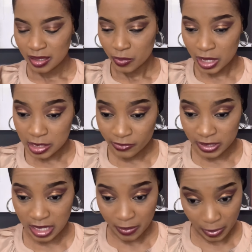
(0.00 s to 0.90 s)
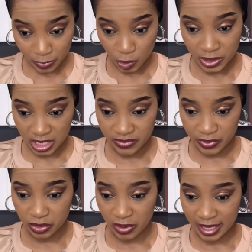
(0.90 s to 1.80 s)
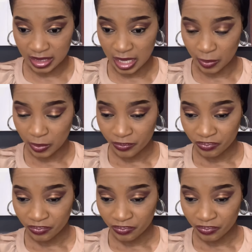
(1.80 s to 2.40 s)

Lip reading: But as of the time I'm doing this video right now,